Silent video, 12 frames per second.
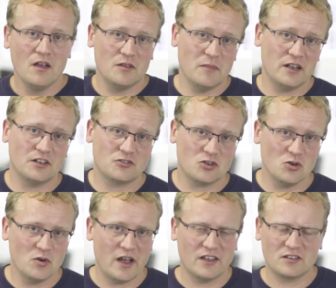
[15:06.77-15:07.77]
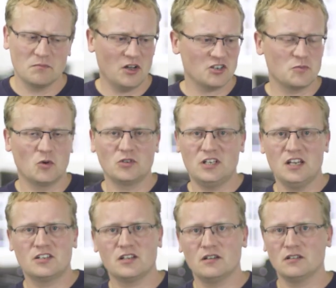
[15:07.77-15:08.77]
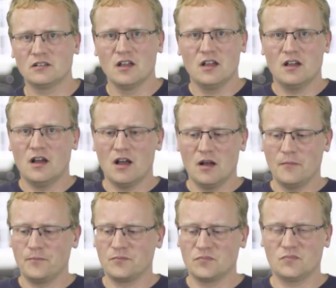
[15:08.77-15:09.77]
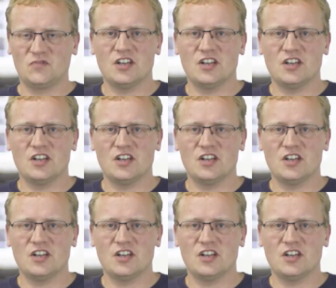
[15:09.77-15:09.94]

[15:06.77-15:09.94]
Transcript: The Meta 2 has much more detailed um,